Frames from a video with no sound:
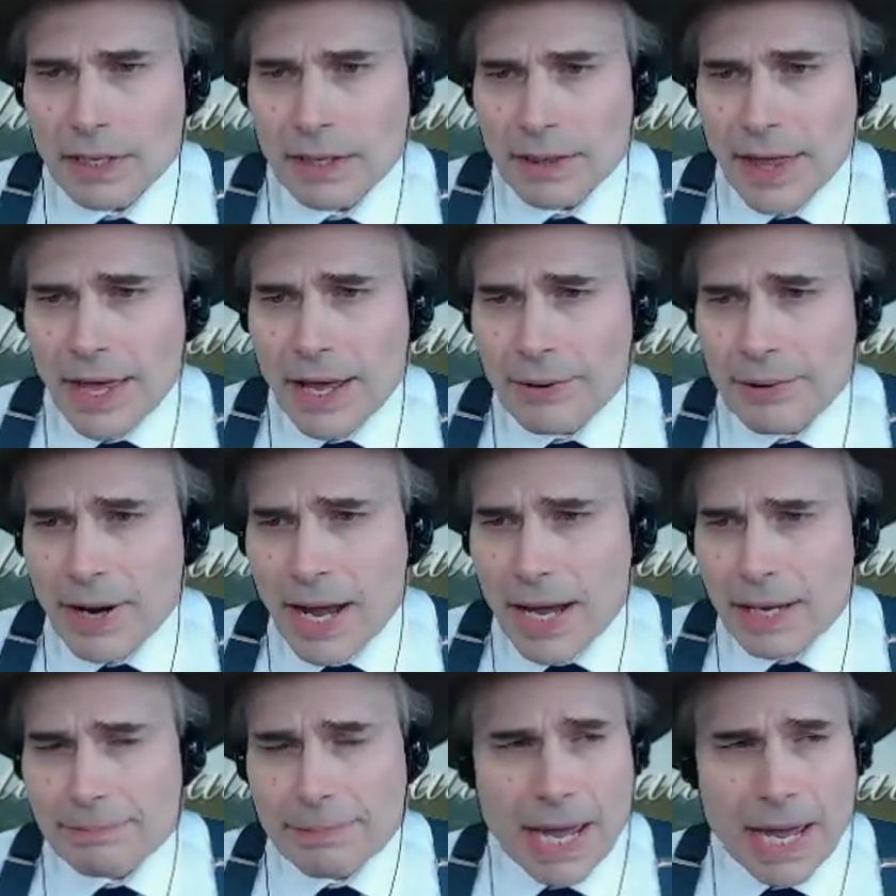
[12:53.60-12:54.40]
They
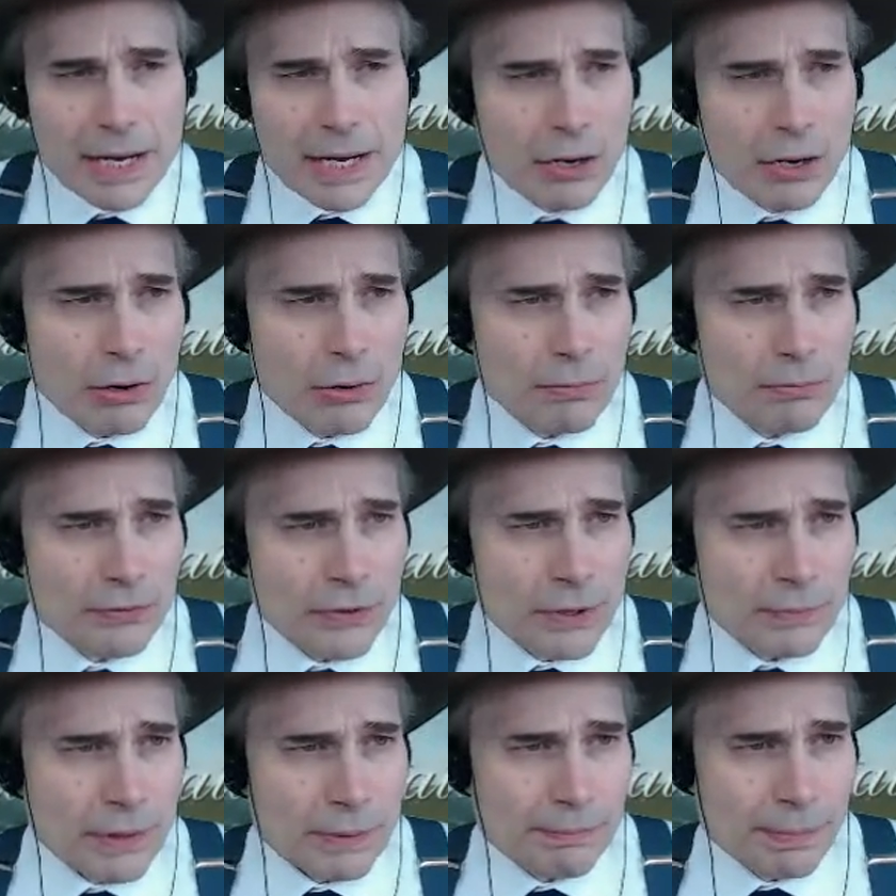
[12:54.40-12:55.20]
ride back home
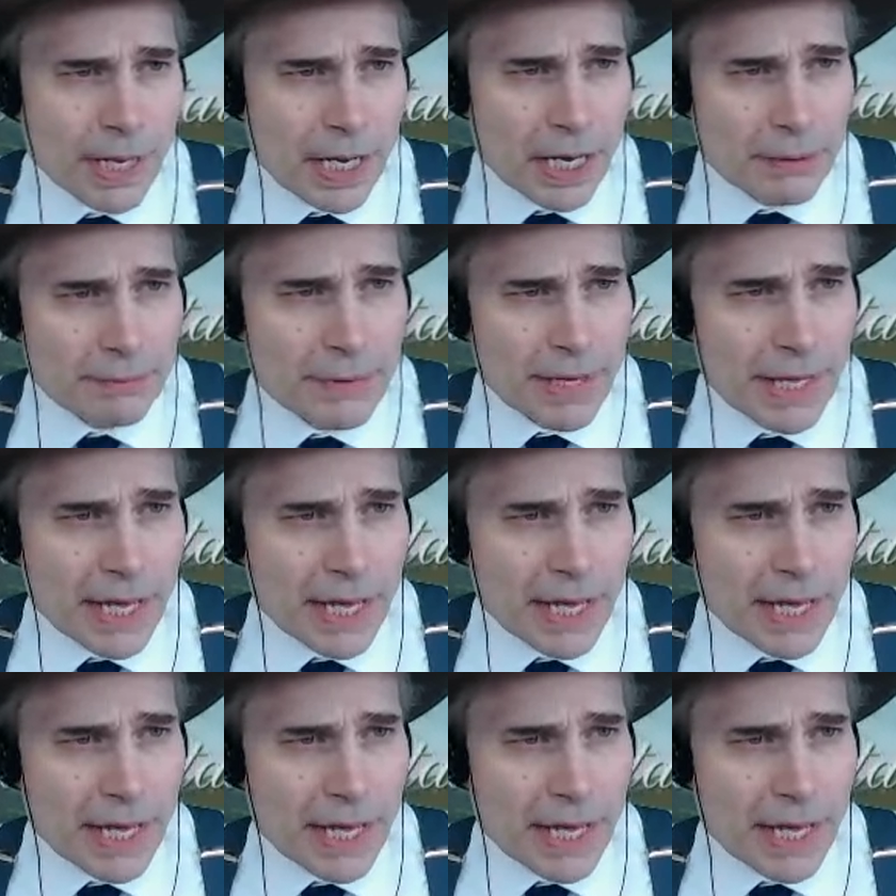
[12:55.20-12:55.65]
from the pub.